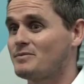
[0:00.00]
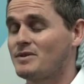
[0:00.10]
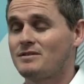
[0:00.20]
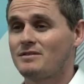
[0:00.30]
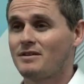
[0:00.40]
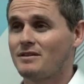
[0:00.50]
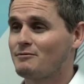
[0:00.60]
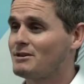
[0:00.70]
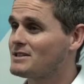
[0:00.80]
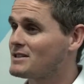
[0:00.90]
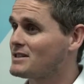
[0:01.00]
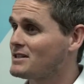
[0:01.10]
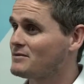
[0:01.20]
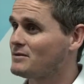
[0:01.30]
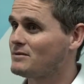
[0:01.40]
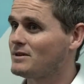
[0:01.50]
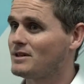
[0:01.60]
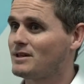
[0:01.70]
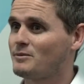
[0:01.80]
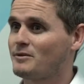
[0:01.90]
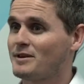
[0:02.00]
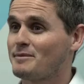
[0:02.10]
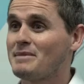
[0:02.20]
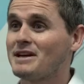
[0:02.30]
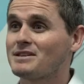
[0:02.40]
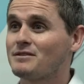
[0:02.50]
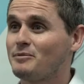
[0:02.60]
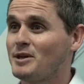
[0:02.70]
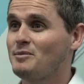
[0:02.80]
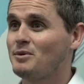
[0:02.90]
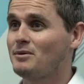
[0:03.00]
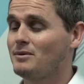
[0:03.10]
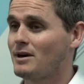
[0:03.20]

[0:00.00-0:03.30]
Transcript: it's been, I think, really successful. We've had a mix of people